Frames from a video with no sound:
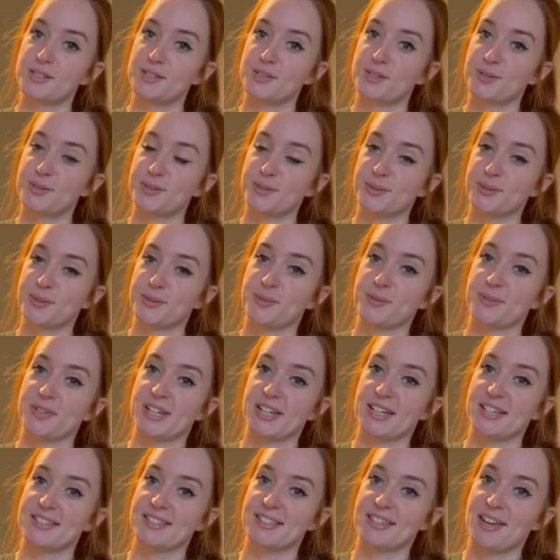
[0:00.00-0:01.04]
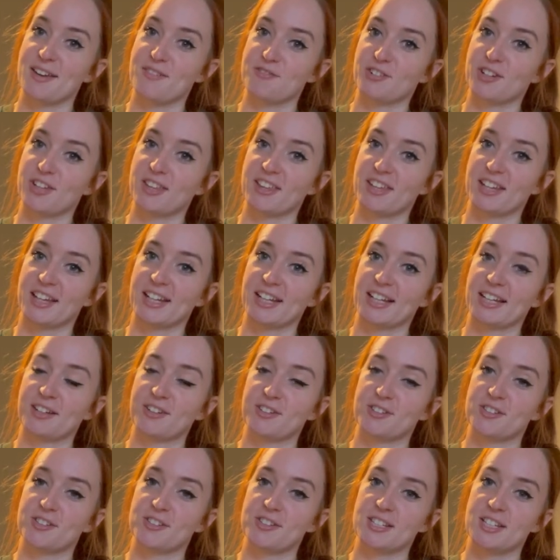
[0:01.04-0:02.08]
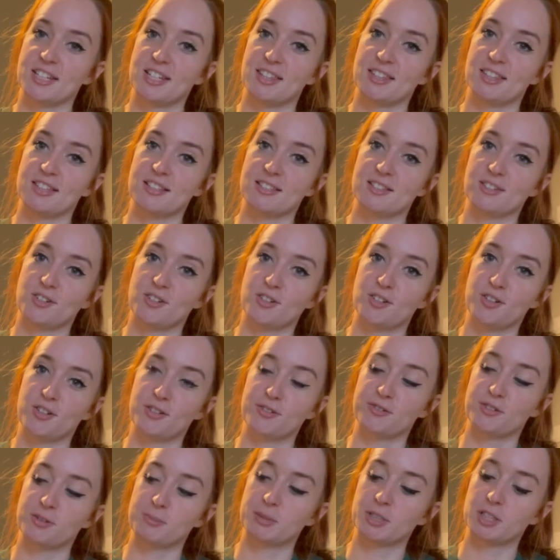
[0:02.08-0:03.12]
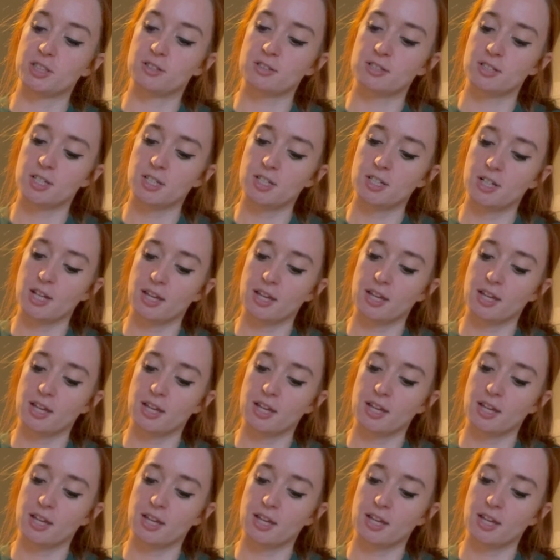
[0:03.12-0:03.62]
So that is everything I got in this haul from London.